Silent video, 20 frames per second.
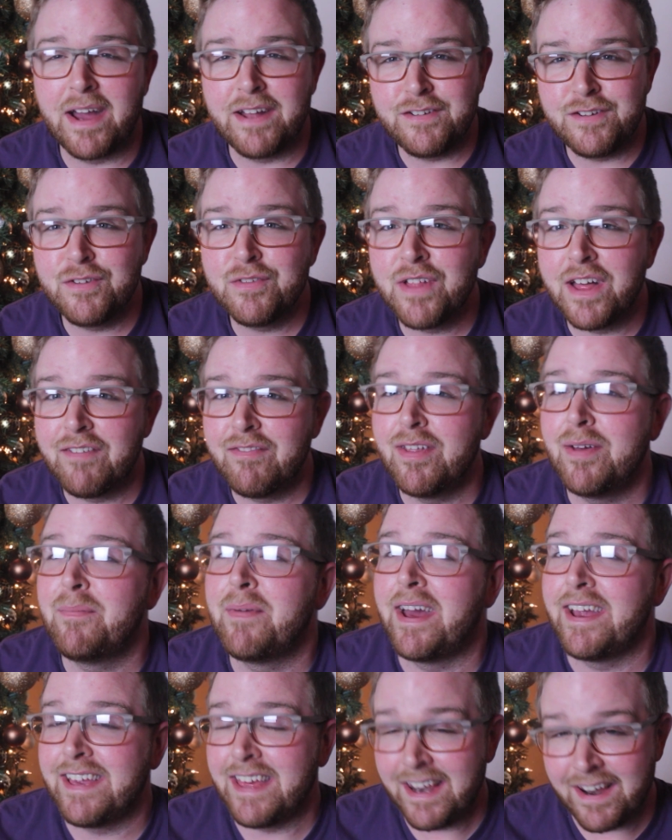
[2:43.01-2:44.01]
I do love
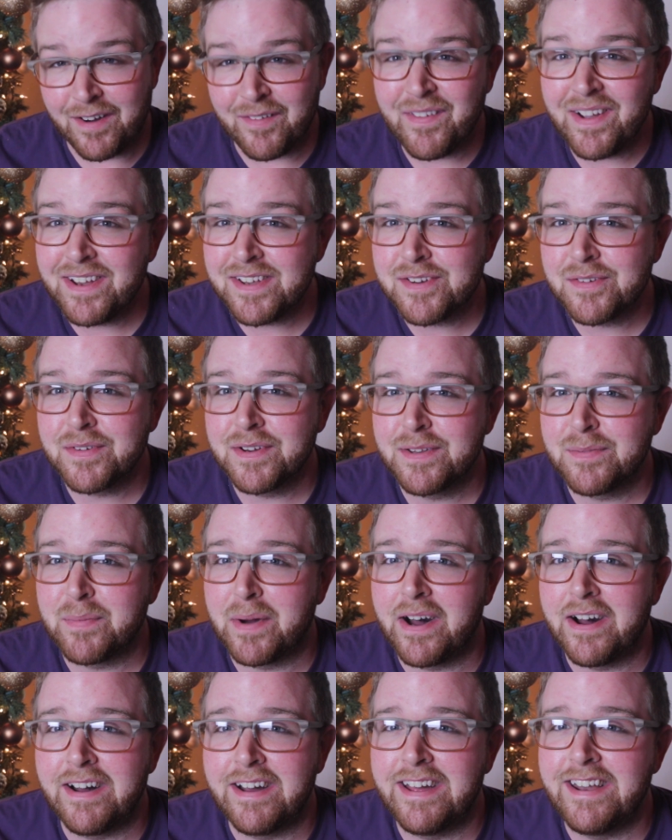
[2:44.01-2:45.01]
them, I cannot wait to
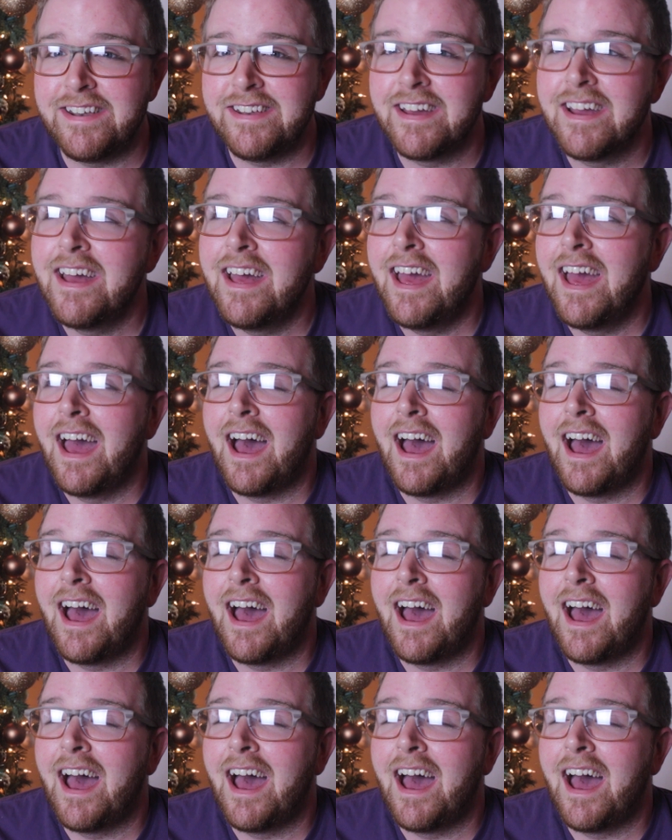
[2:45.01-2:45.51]
respond.